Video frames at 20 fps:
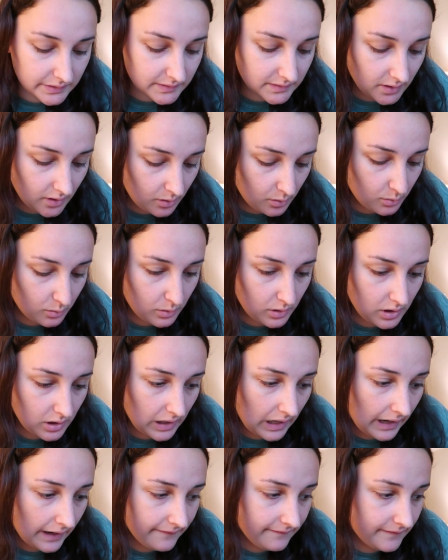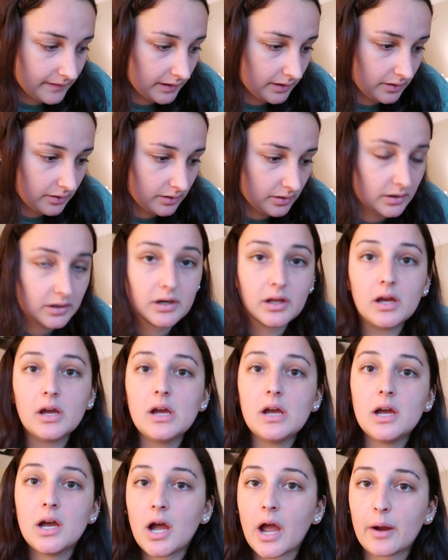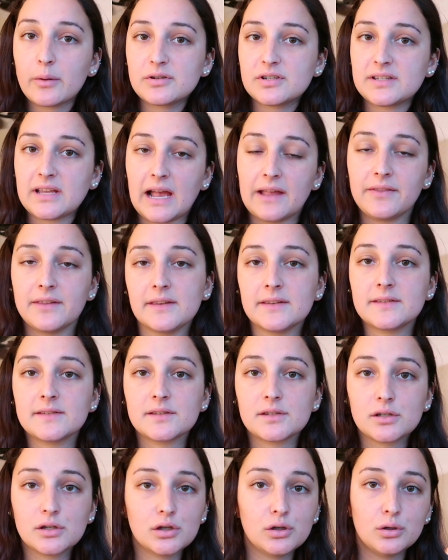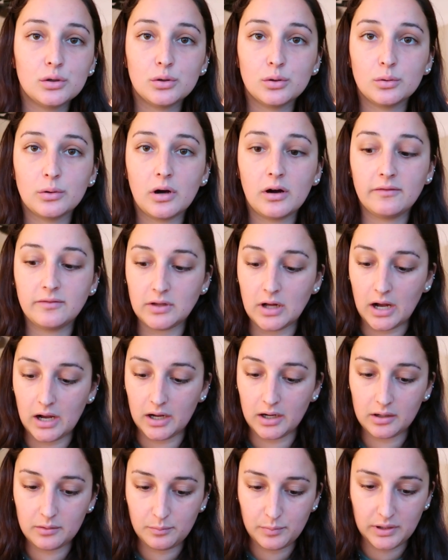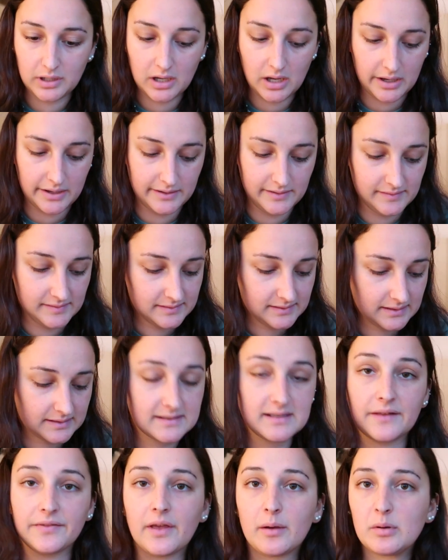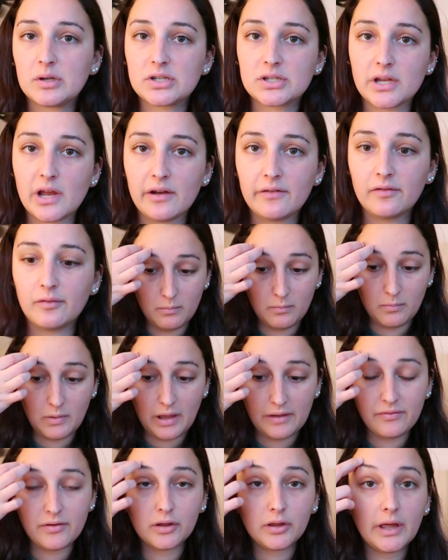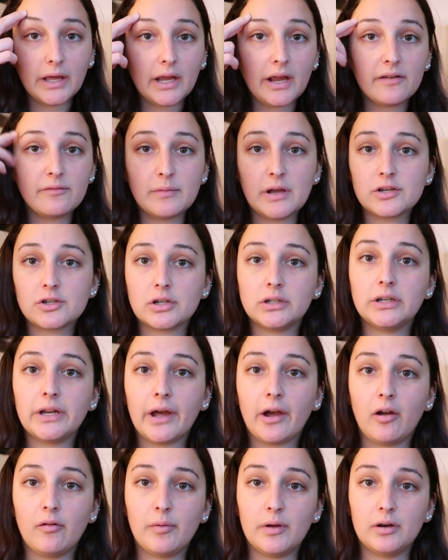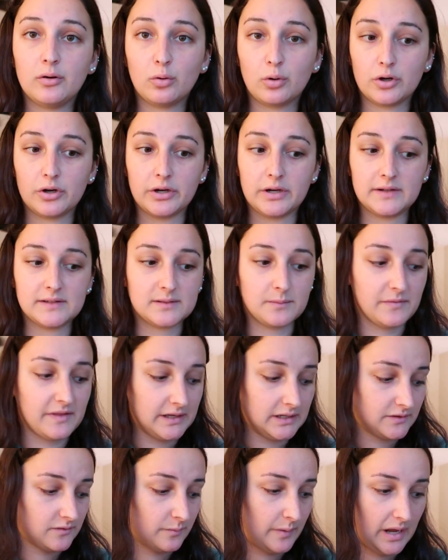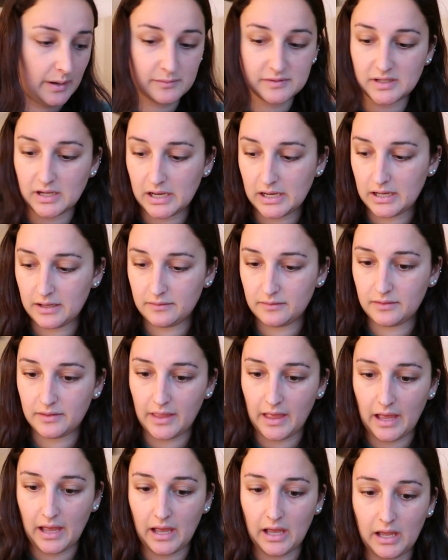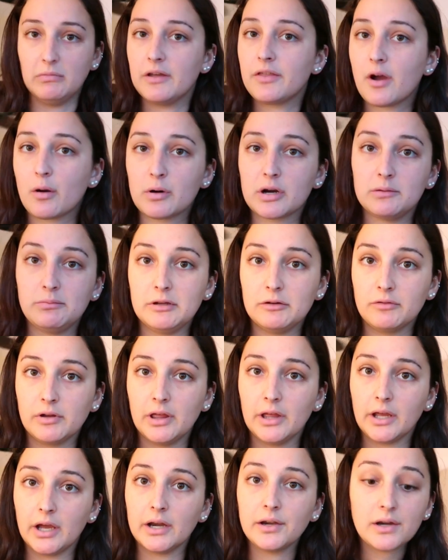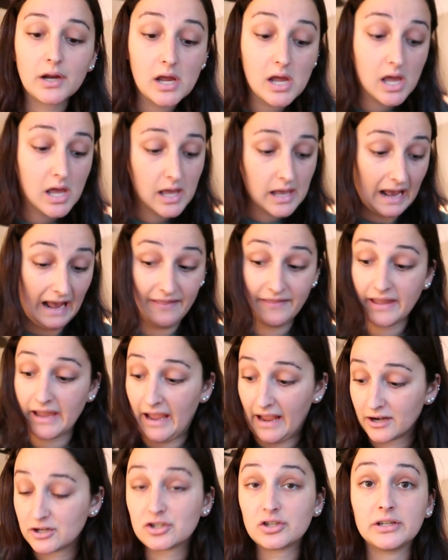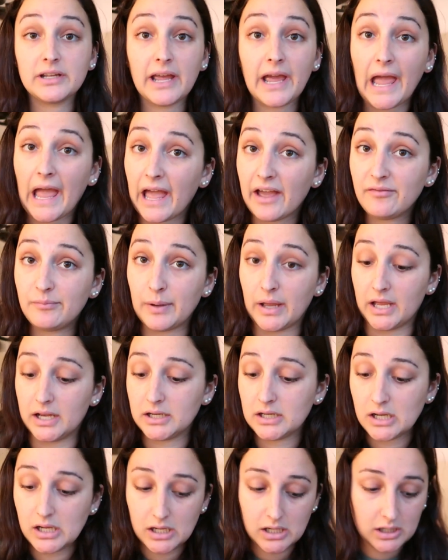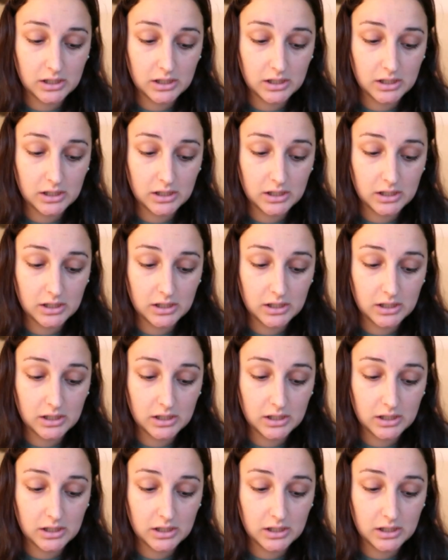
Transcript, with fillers: so I figured I would just add this to a vlog because it's not that much stuff. Mm, I feel like I've mentioned how I've been ordering some things from Amazon that I thought were gonna be really good and they actually have been.